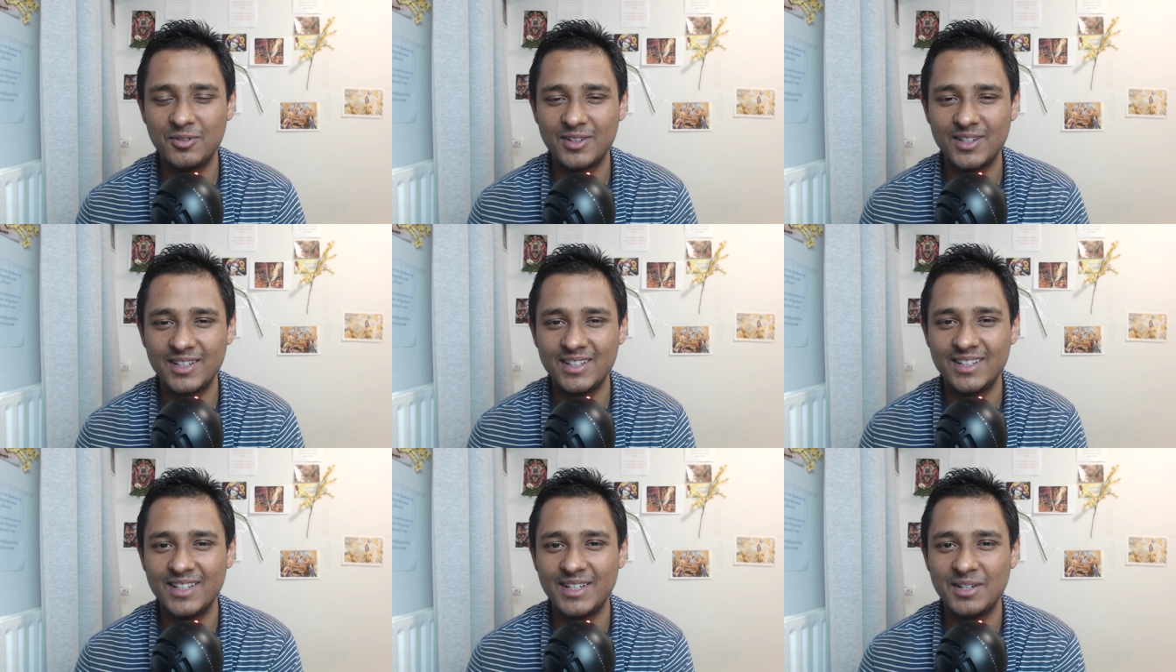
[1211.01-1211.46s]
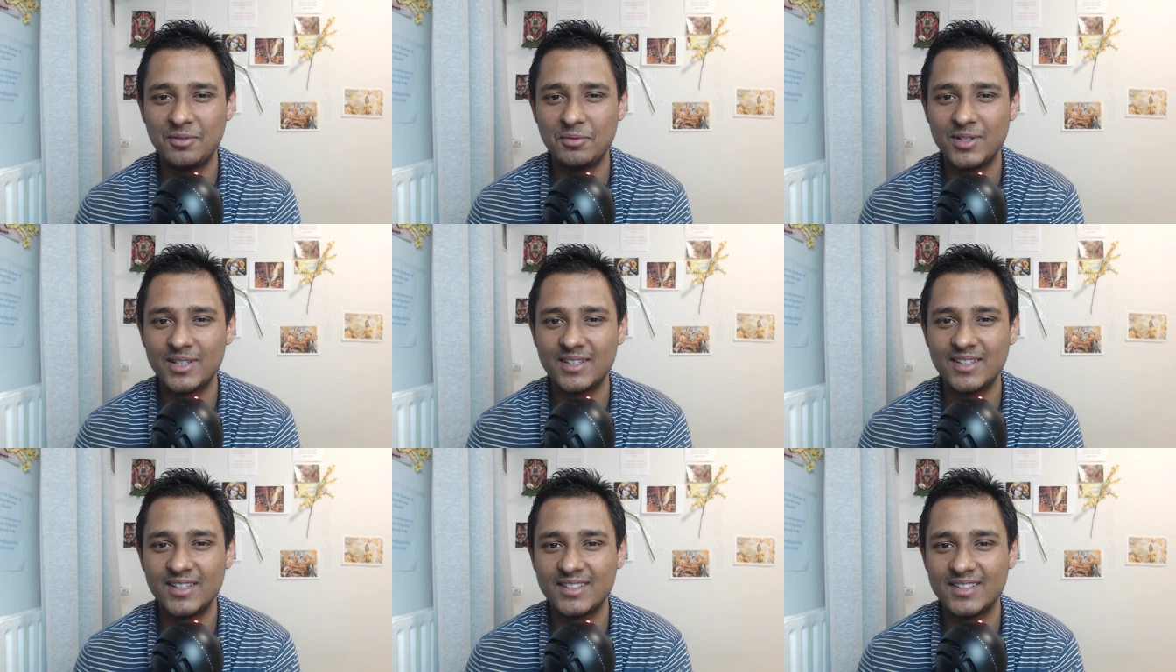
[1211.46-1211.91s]
in the
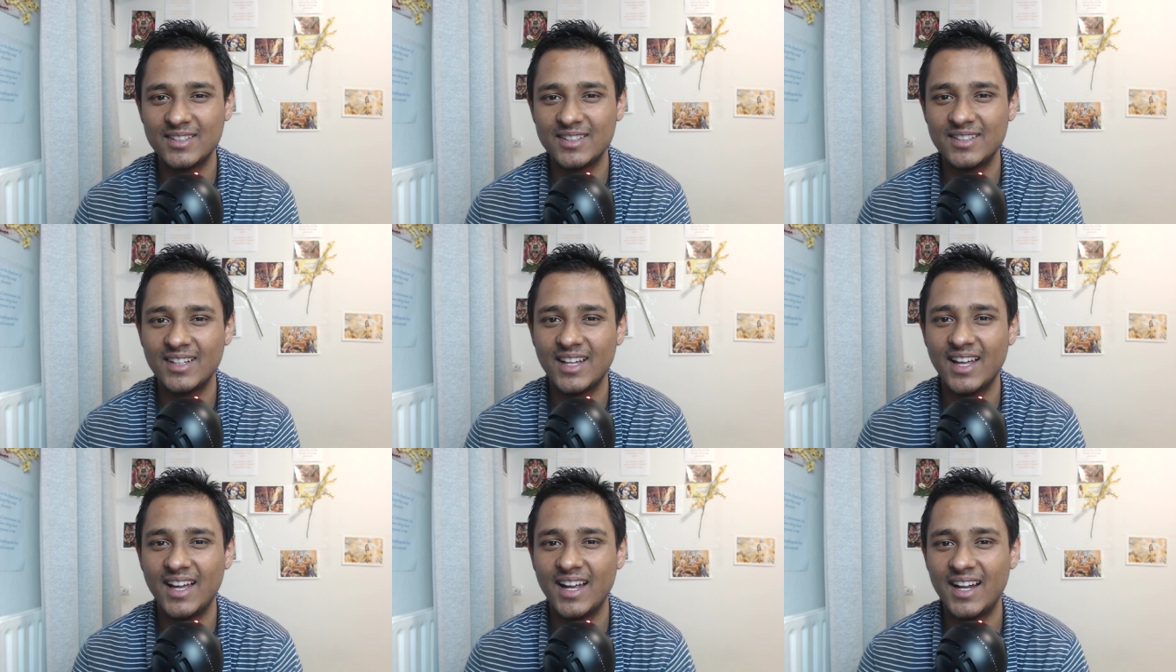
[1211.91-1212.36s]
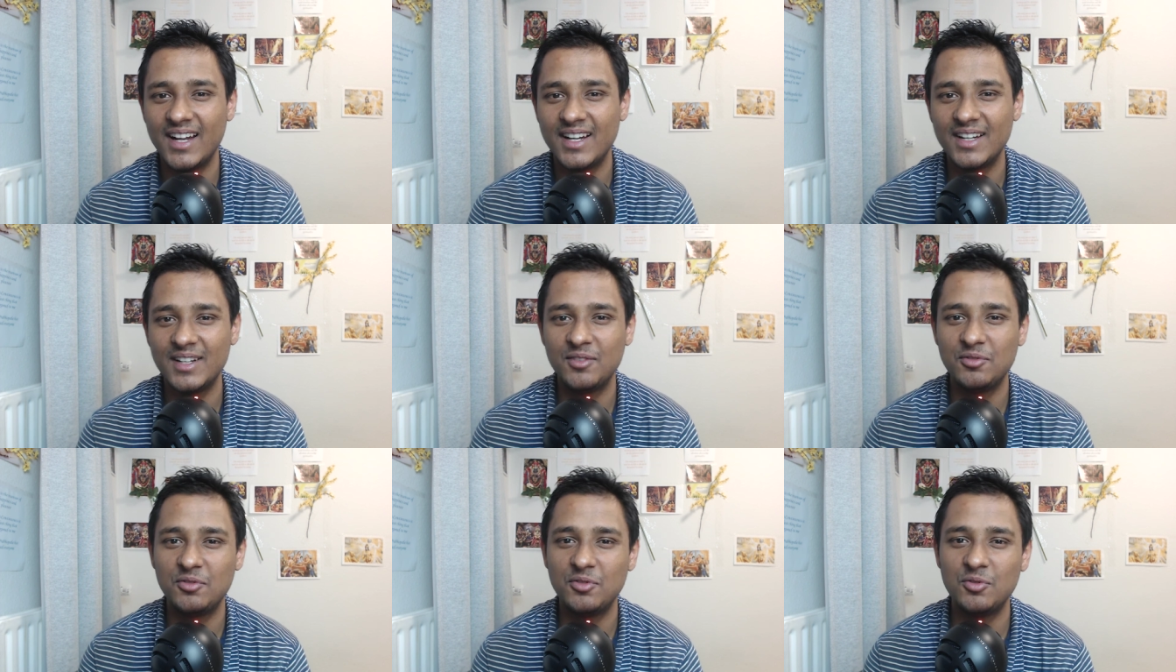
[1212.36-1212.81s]
comment section and
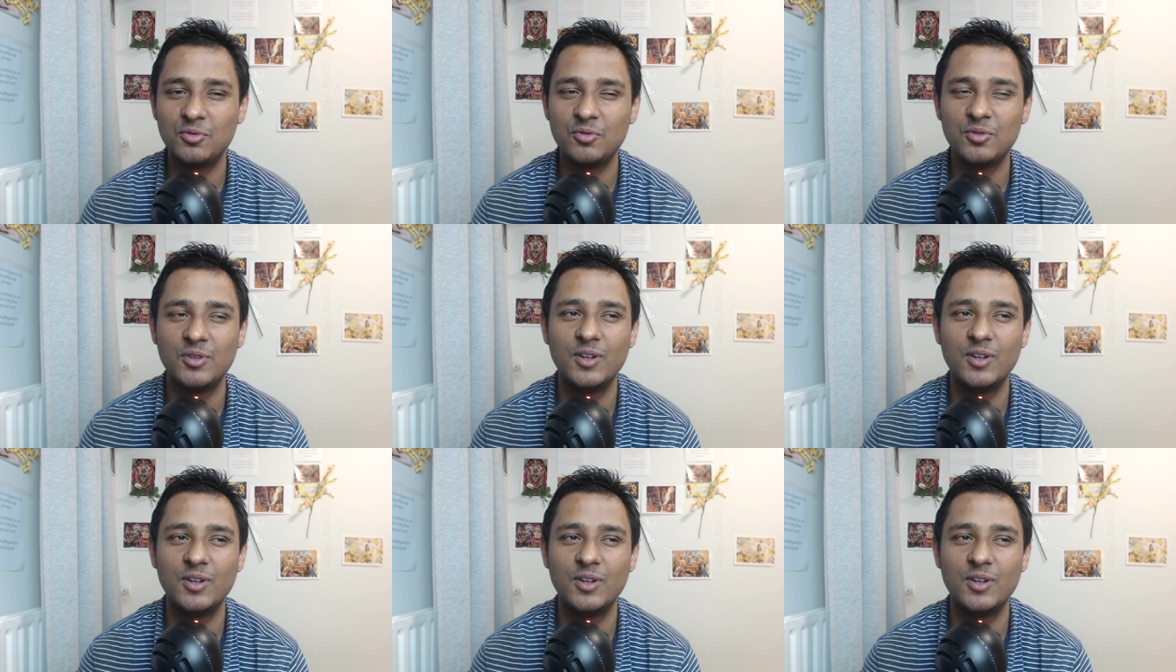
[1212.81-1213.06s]
if you